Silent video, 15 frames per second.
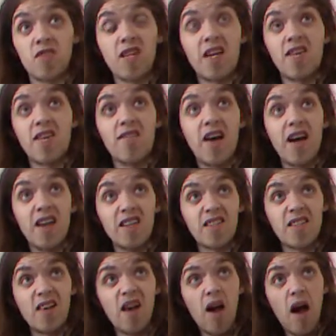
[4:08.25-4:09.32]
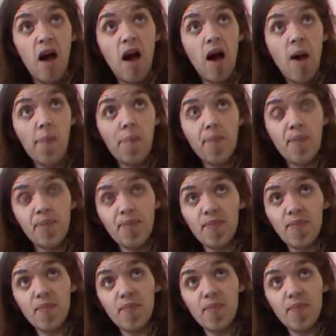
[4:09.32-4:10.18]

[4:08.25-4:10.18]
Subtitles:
I'll tell you that. Um,